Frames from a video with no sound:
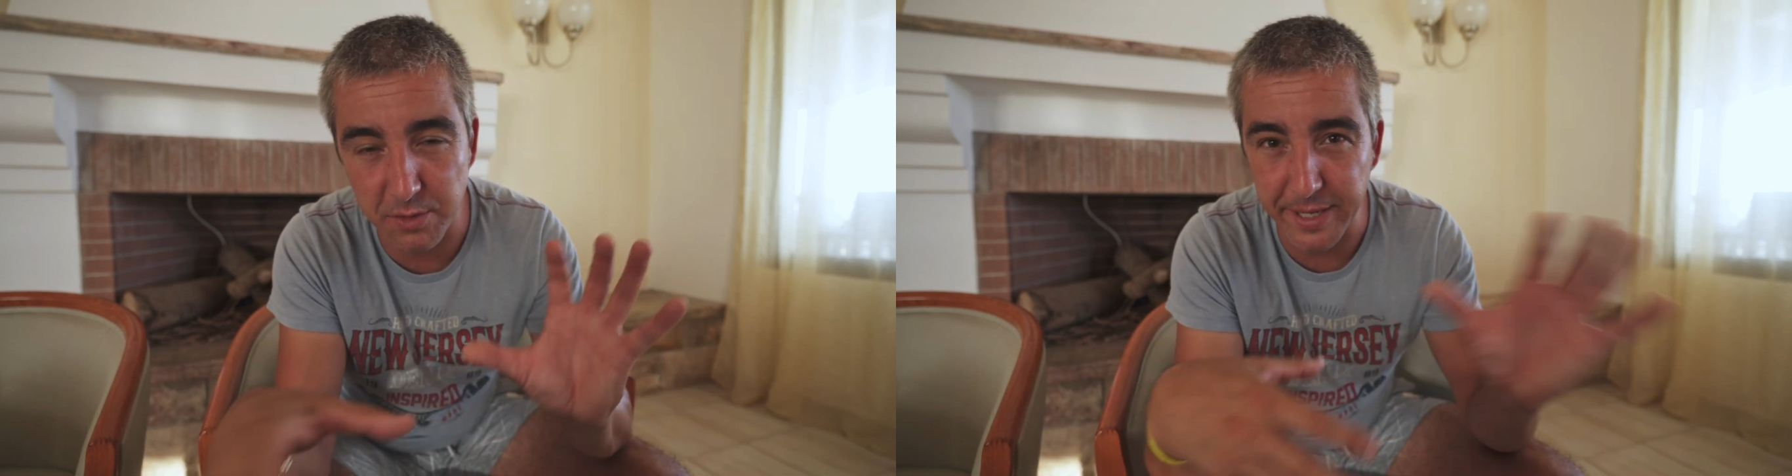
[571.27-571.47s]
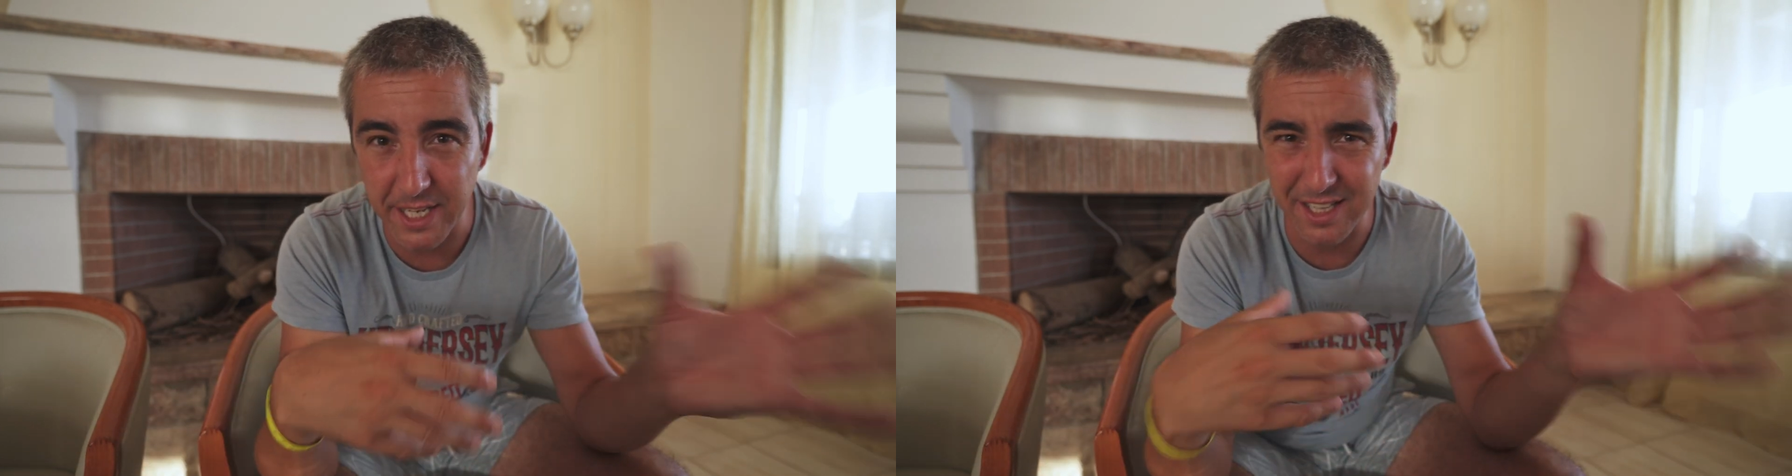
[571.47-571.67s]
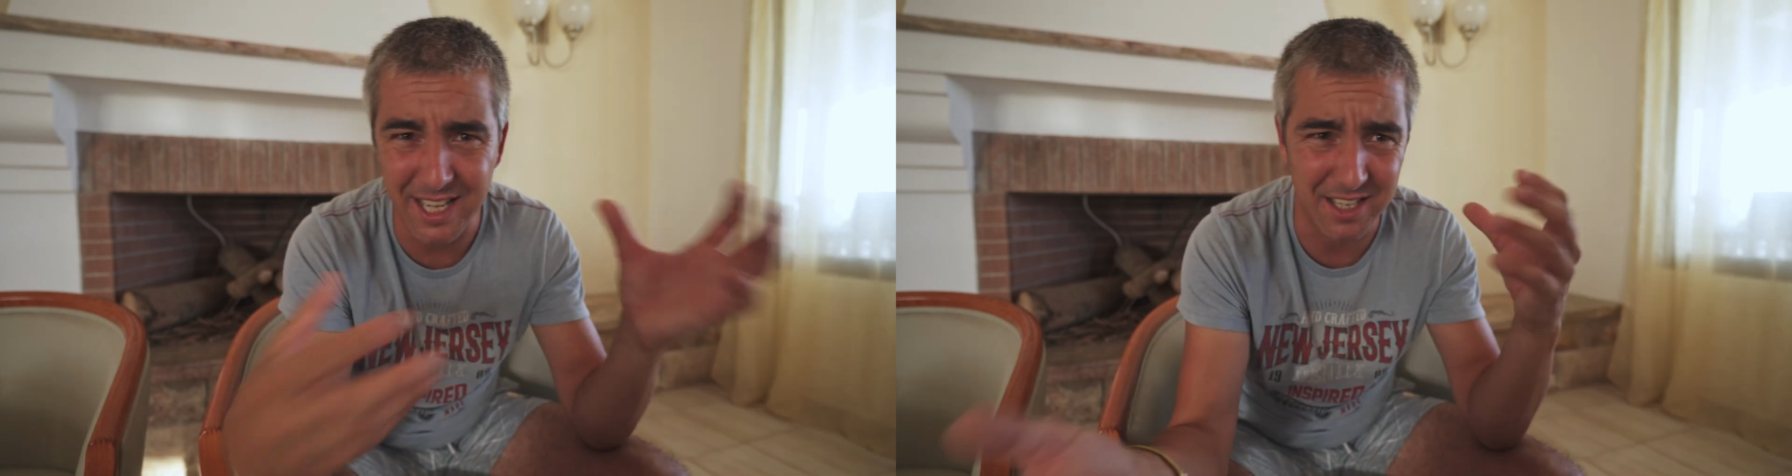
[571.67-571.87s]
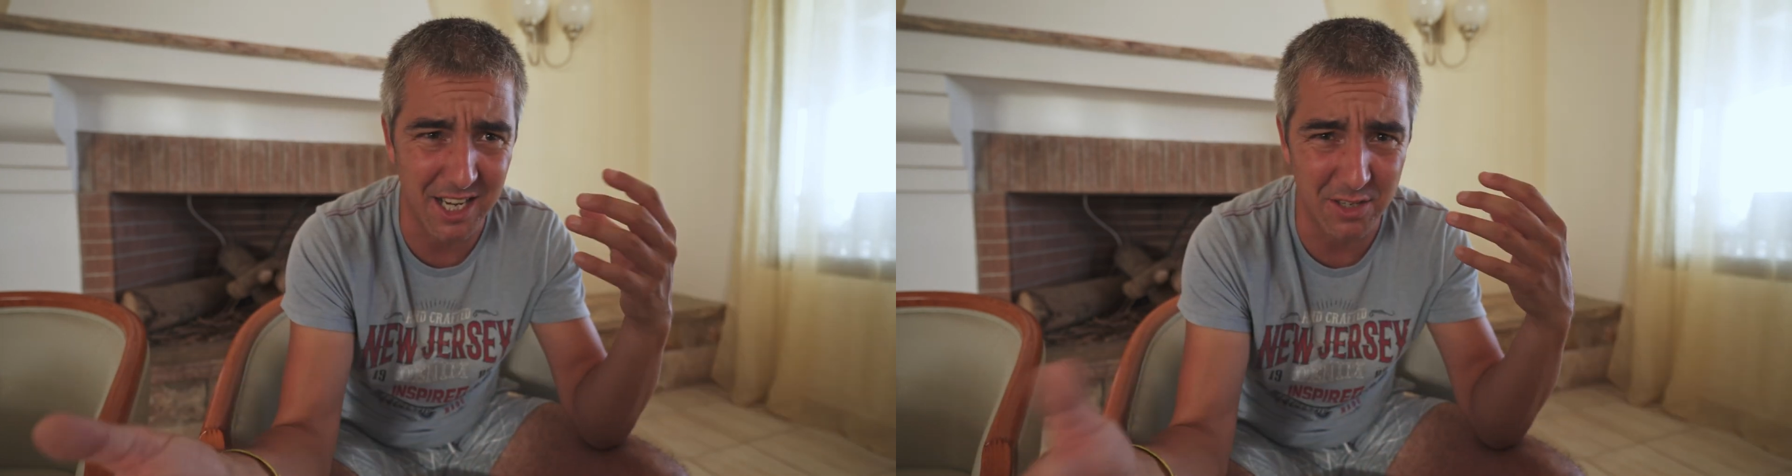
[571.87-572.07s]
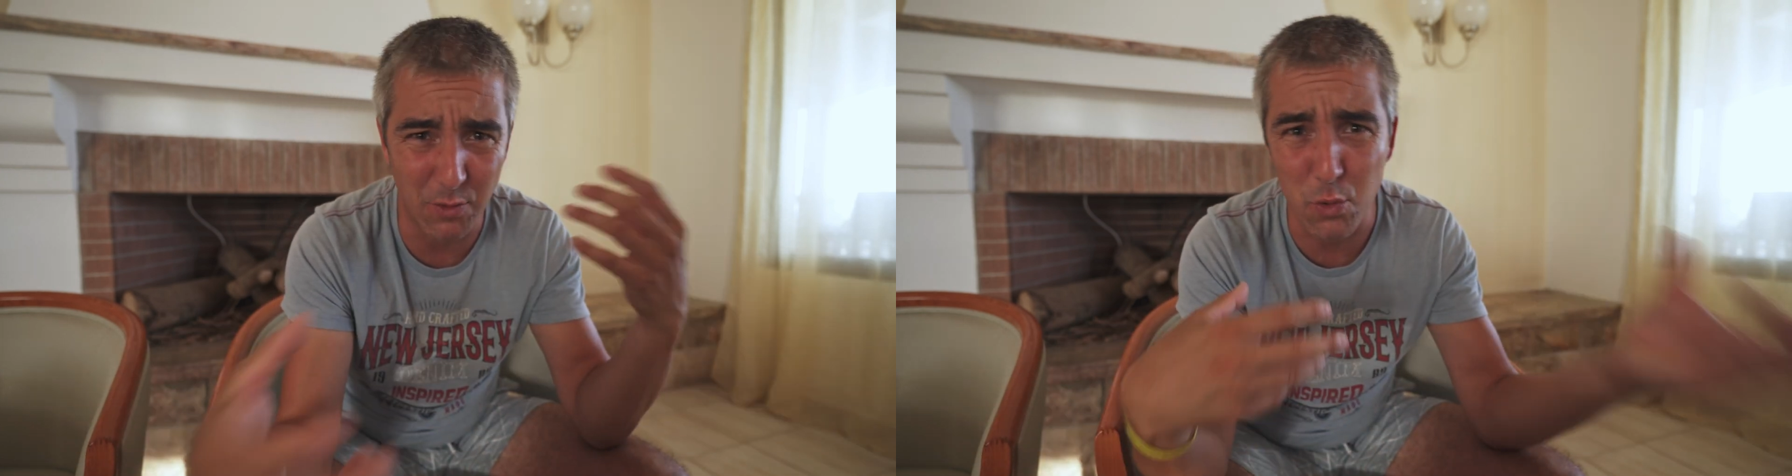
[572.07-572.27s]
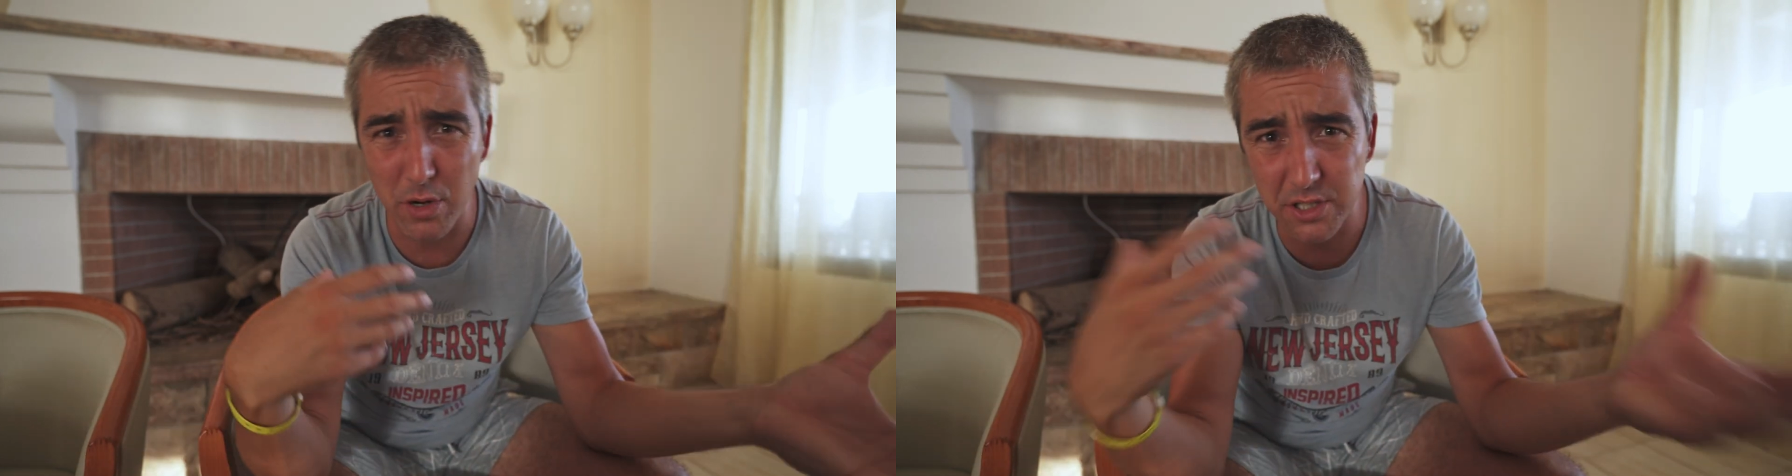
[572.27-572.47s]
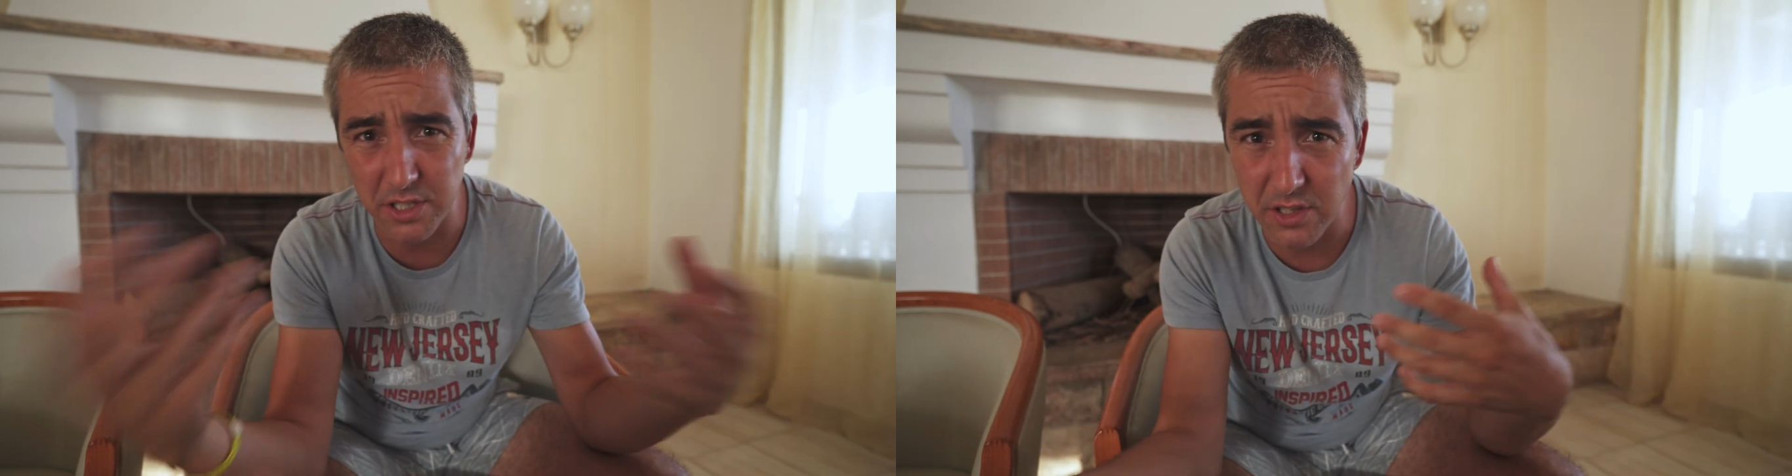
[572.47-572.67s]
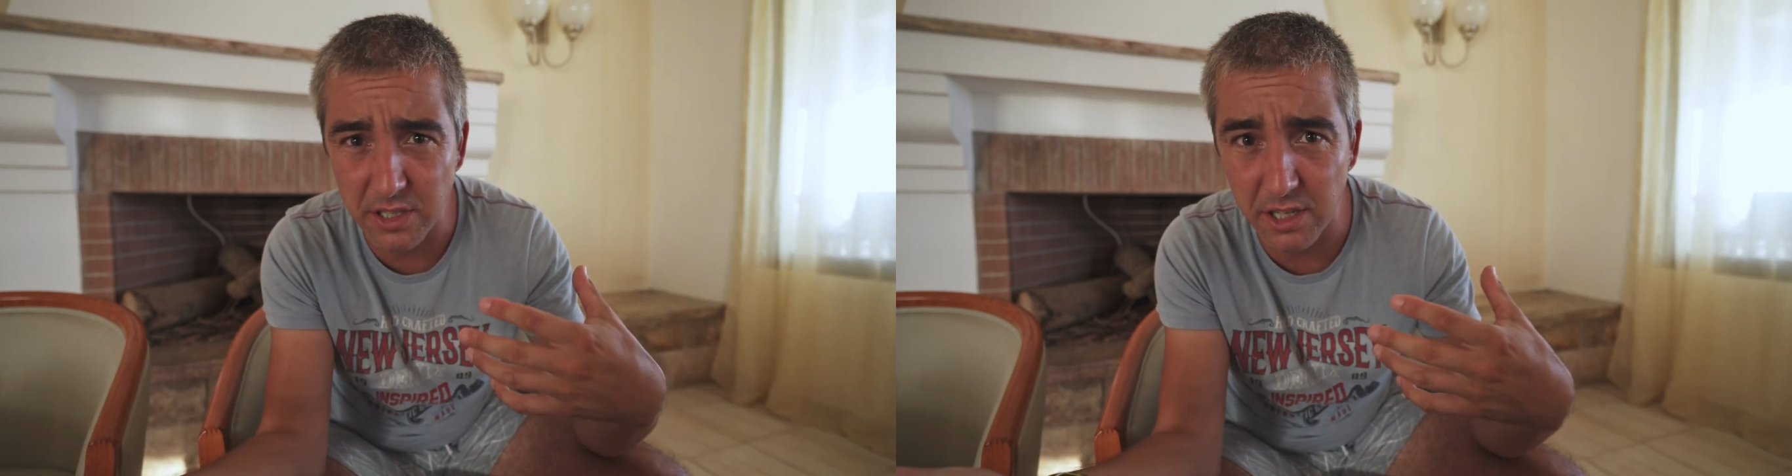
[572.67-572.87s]
making that kind of orange
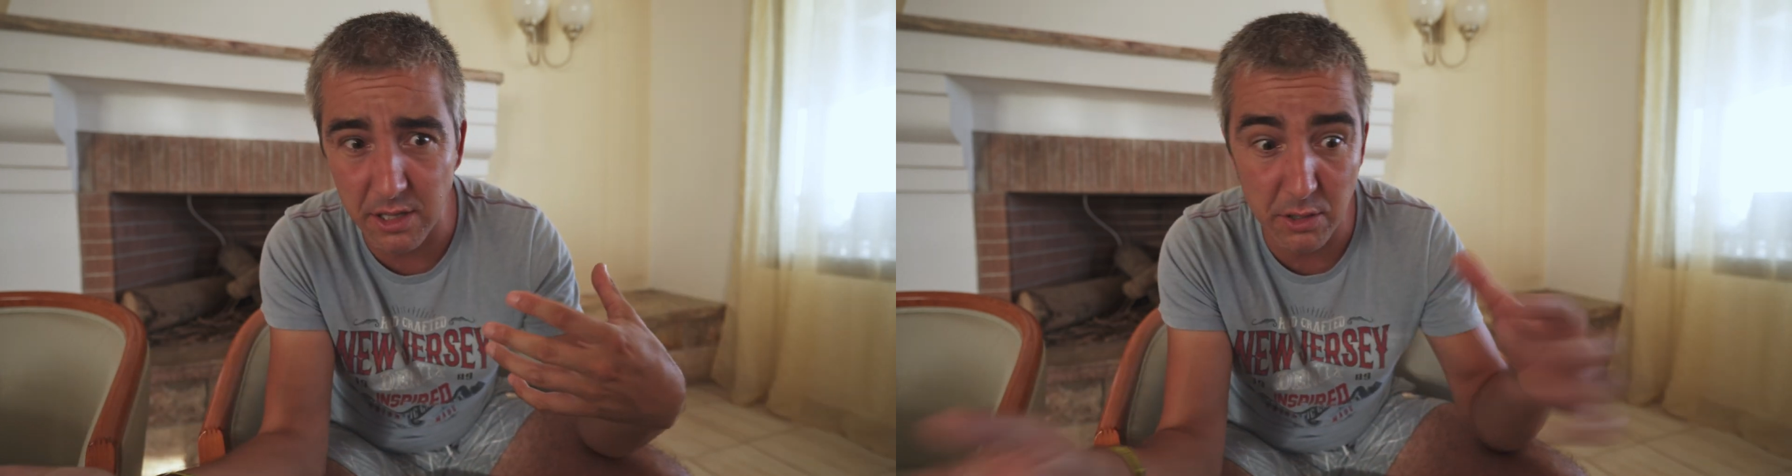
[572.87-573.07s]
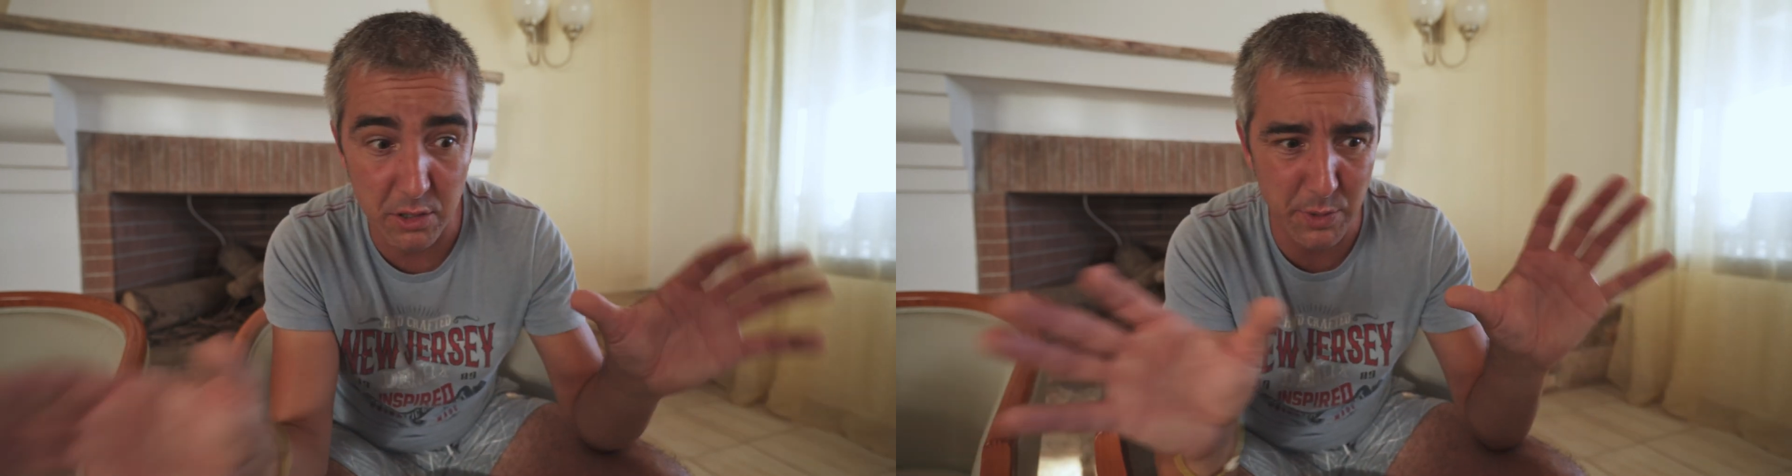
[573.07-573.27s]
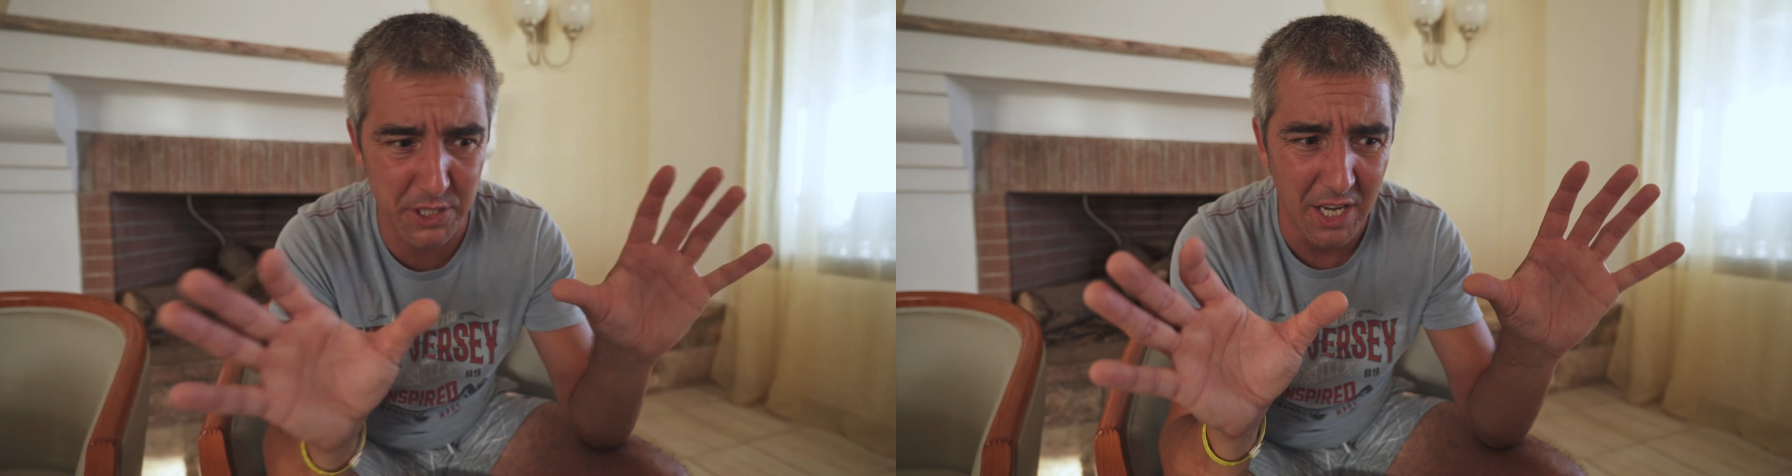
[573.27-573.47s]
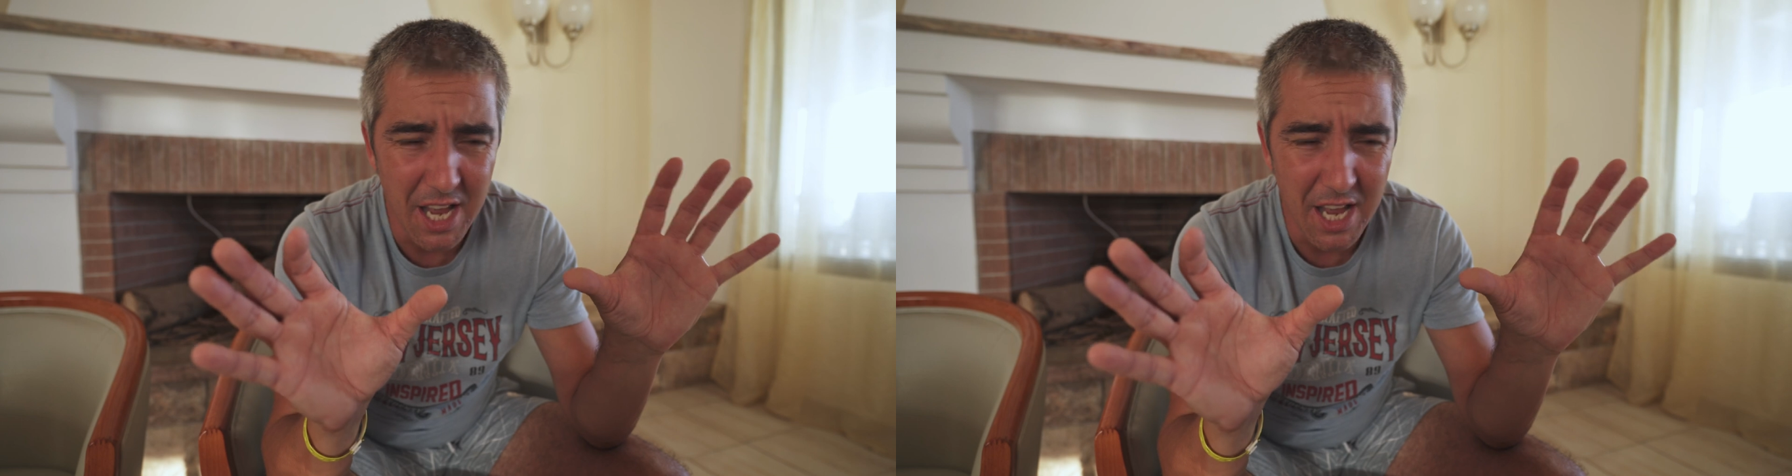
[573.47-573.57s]
and teal look, which